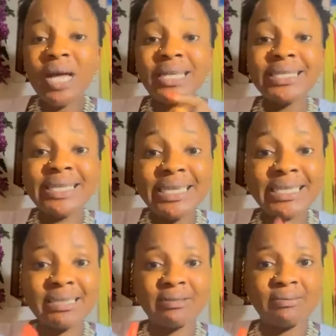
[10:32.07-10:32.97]
So that is
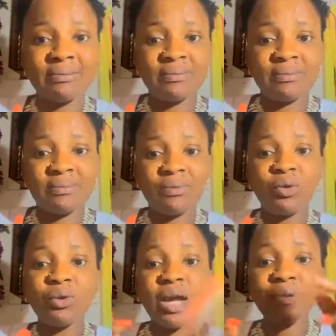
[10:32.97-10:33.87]
it.
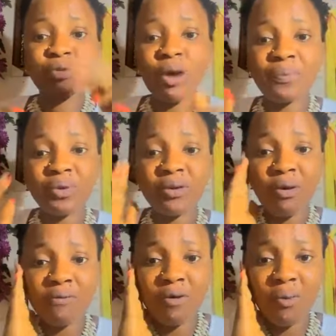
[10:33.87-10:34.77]
You can drop
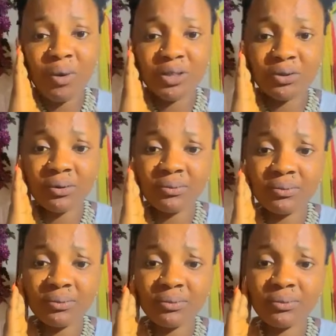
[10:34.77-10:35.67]
three or four questions.